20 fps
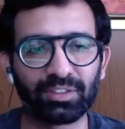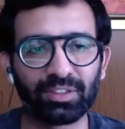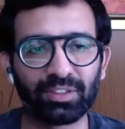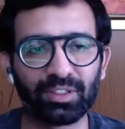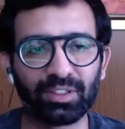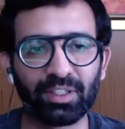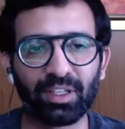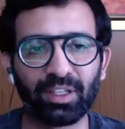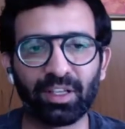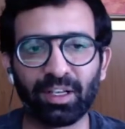
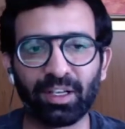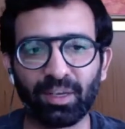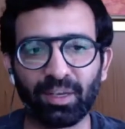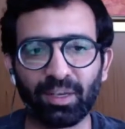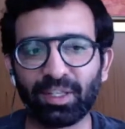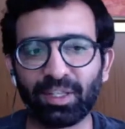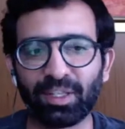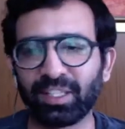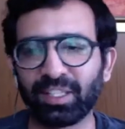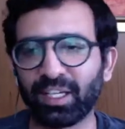like, what is,
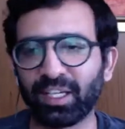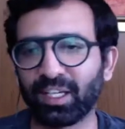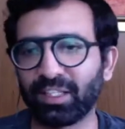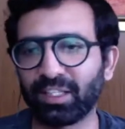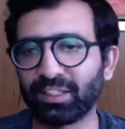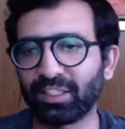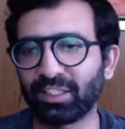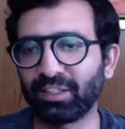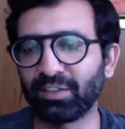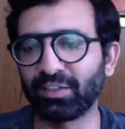like, Areen said a
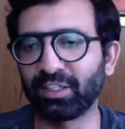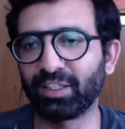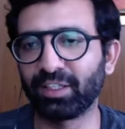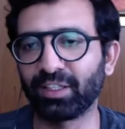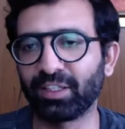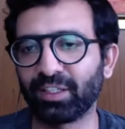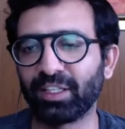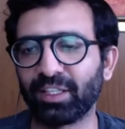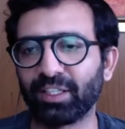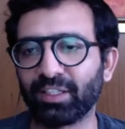very
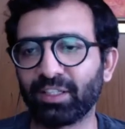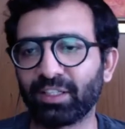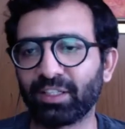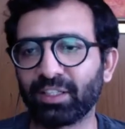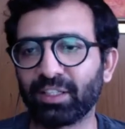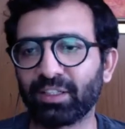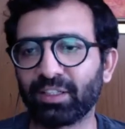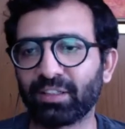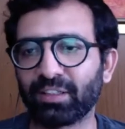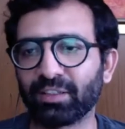great thing that
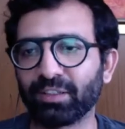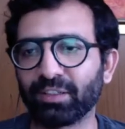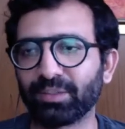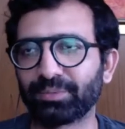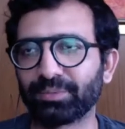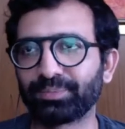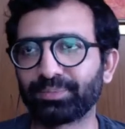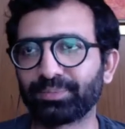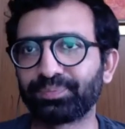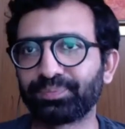
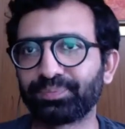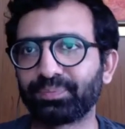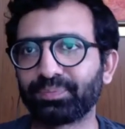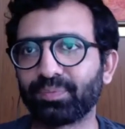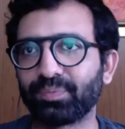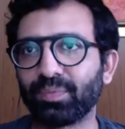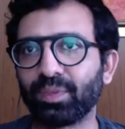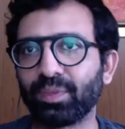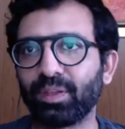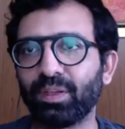
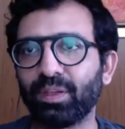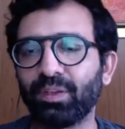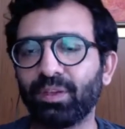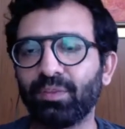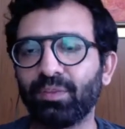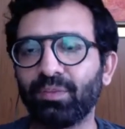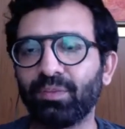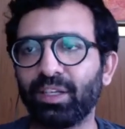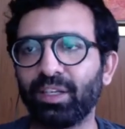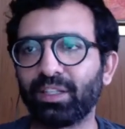we
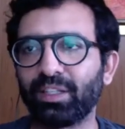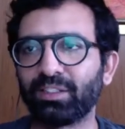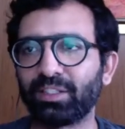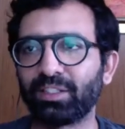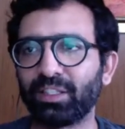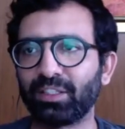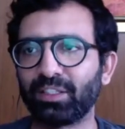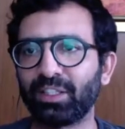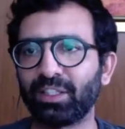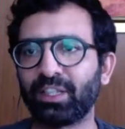consider
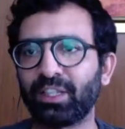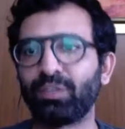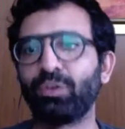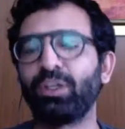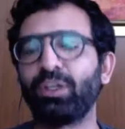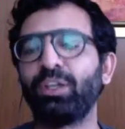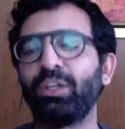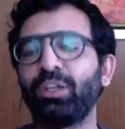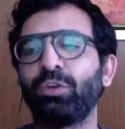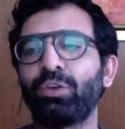that only
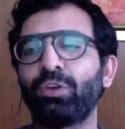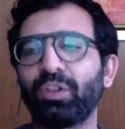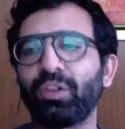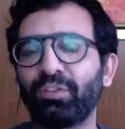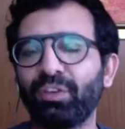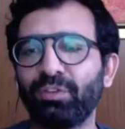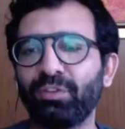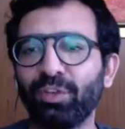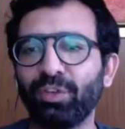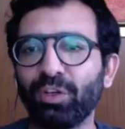
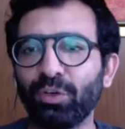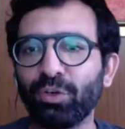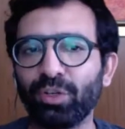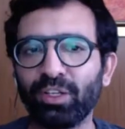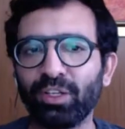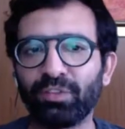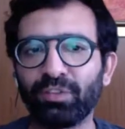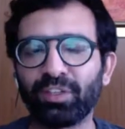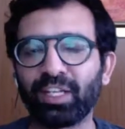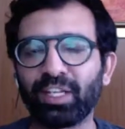if it
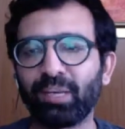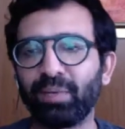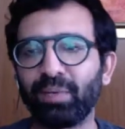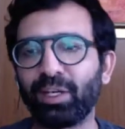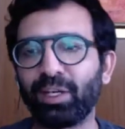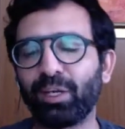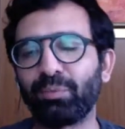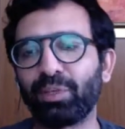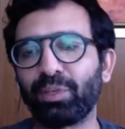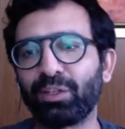can be
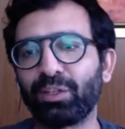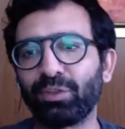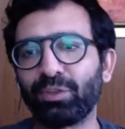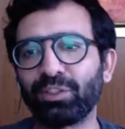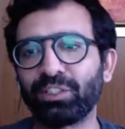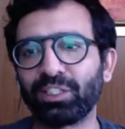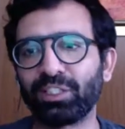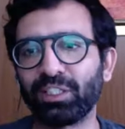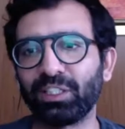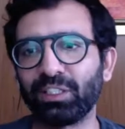adapted to a
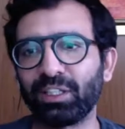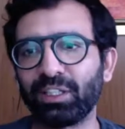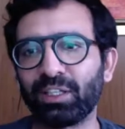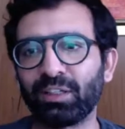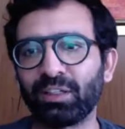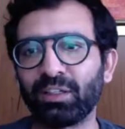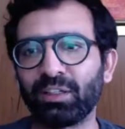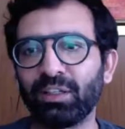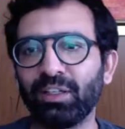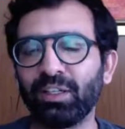city that
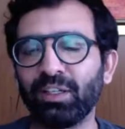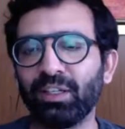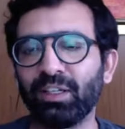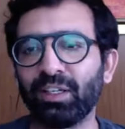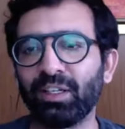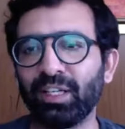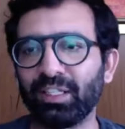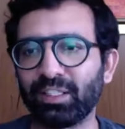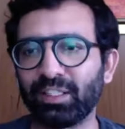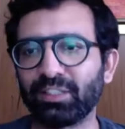
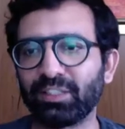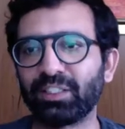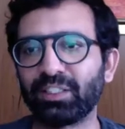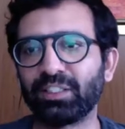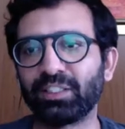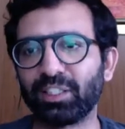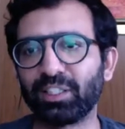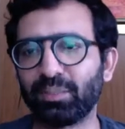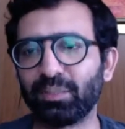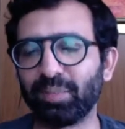it is
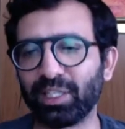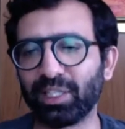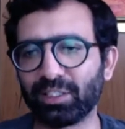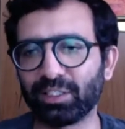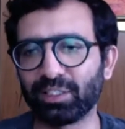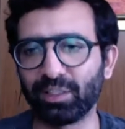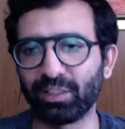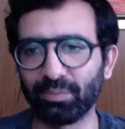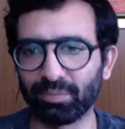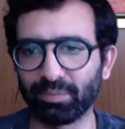considered
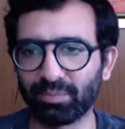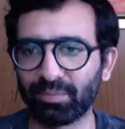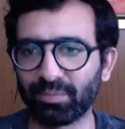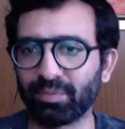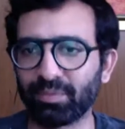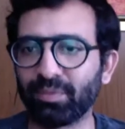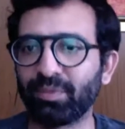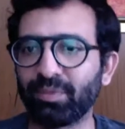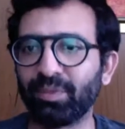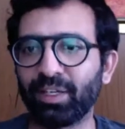mainstream,
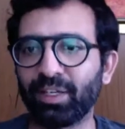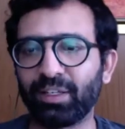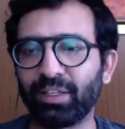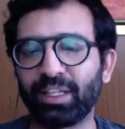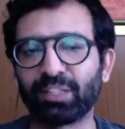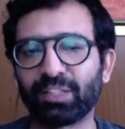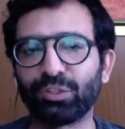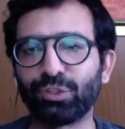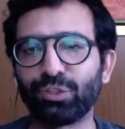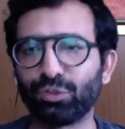where that's
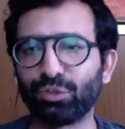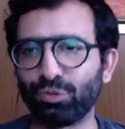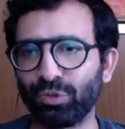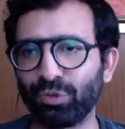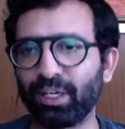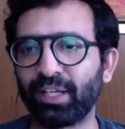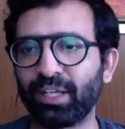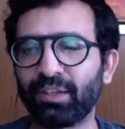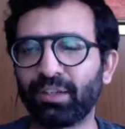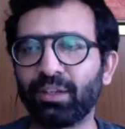not true.
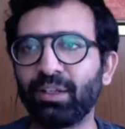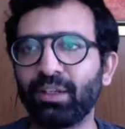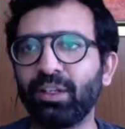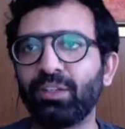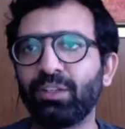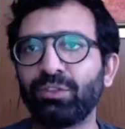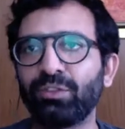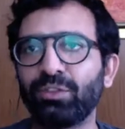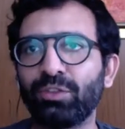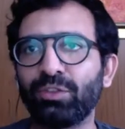Like,
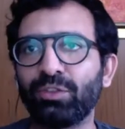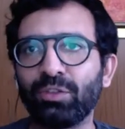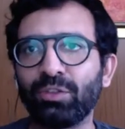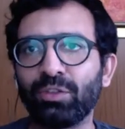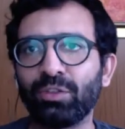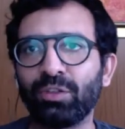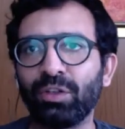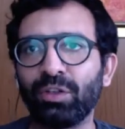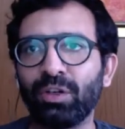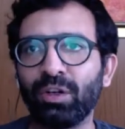so
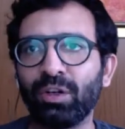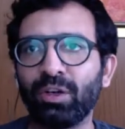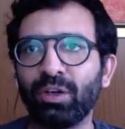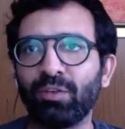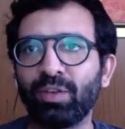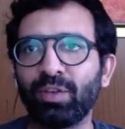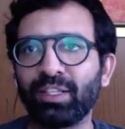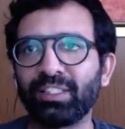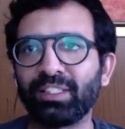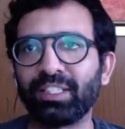one
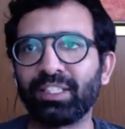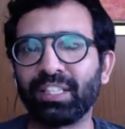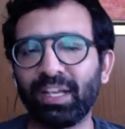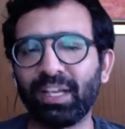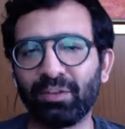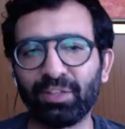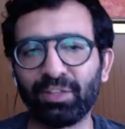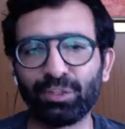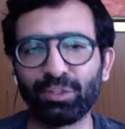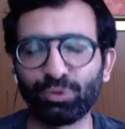is that, yeah,
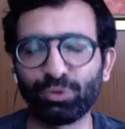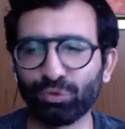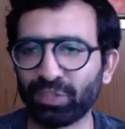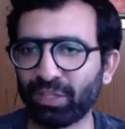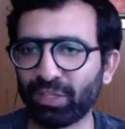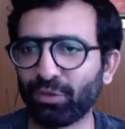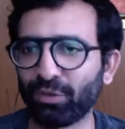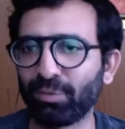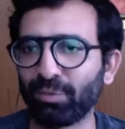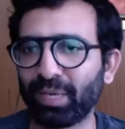we choose our
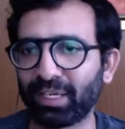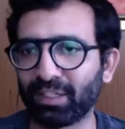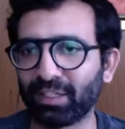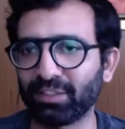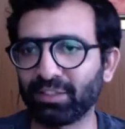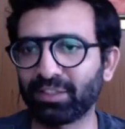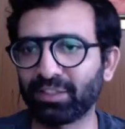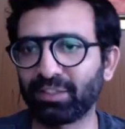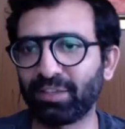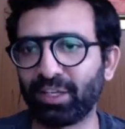own battles
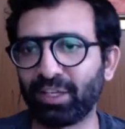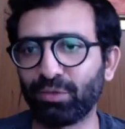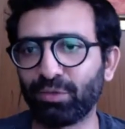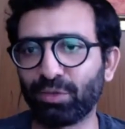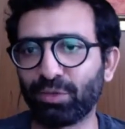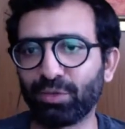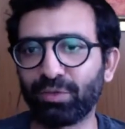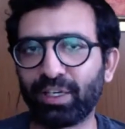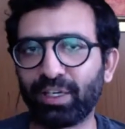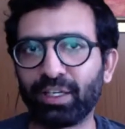and where you want to
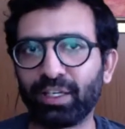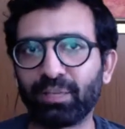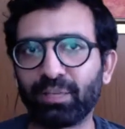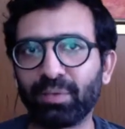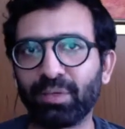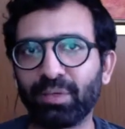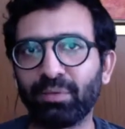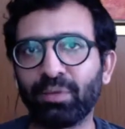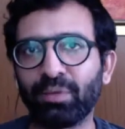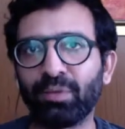find them and
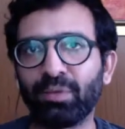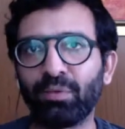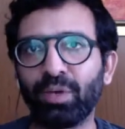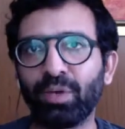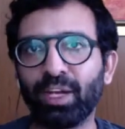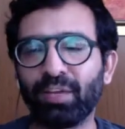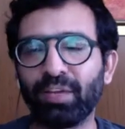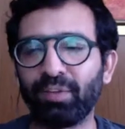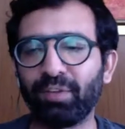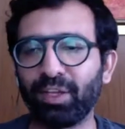why,
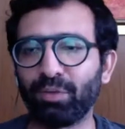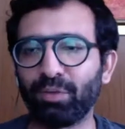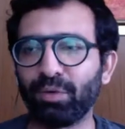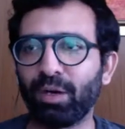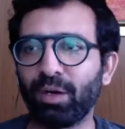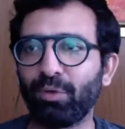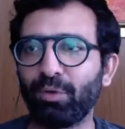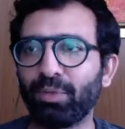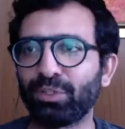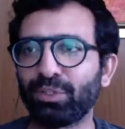where you, how
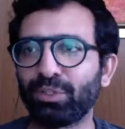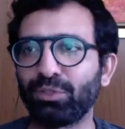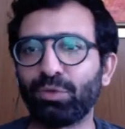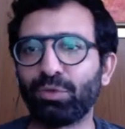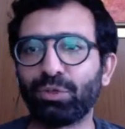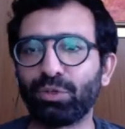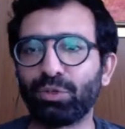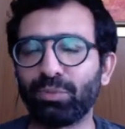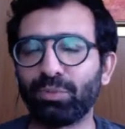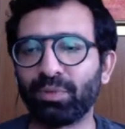much you want
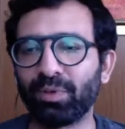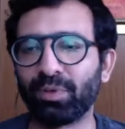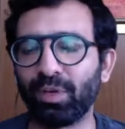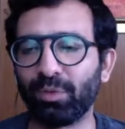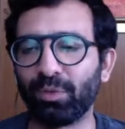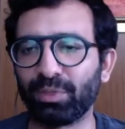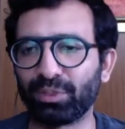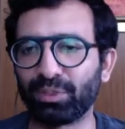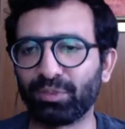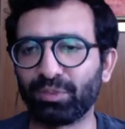to, how much
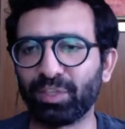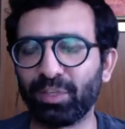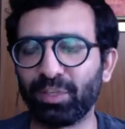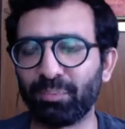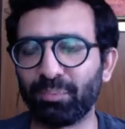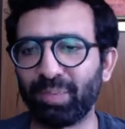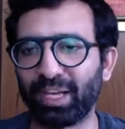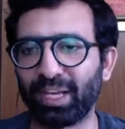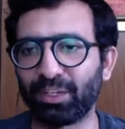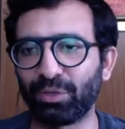of an
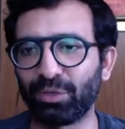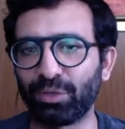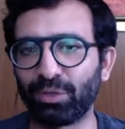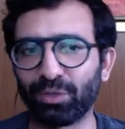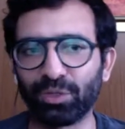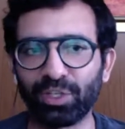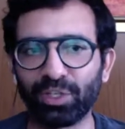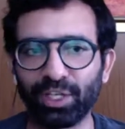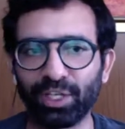impact you want to create.